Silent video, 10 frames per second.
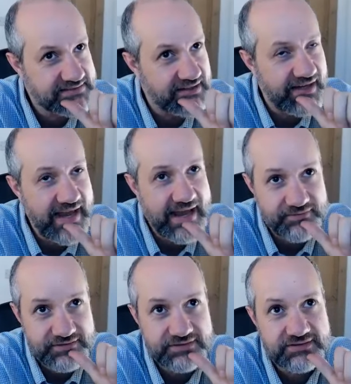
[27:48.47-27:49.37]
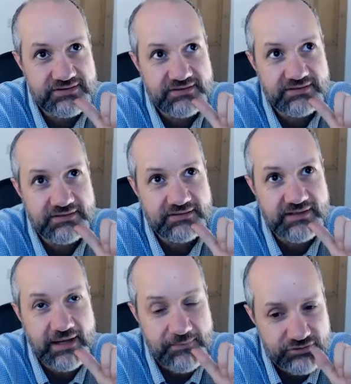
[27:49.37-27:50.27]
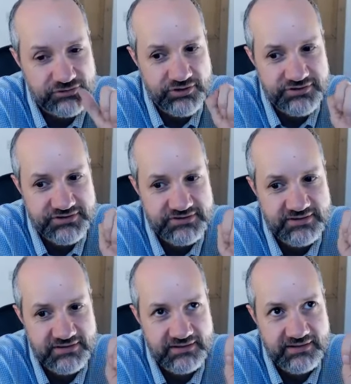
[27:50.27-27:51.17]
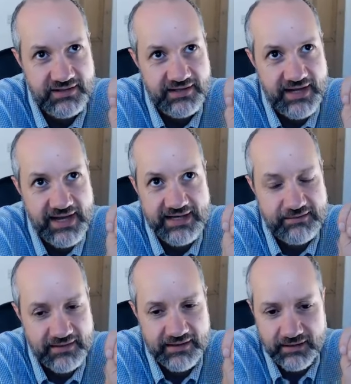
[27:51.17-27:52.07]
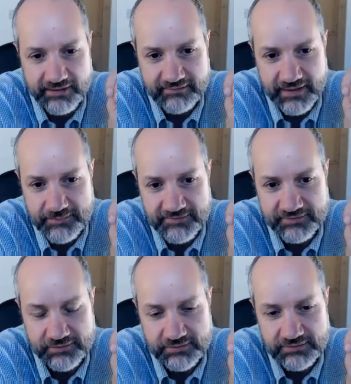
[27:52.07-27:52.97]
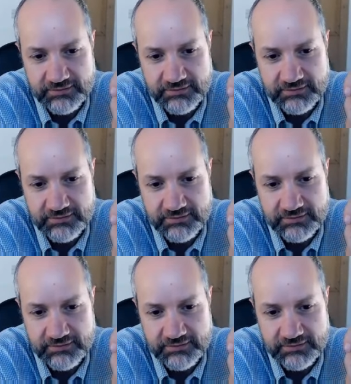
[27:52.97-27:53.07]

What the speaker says: I haven't come across anything like that before.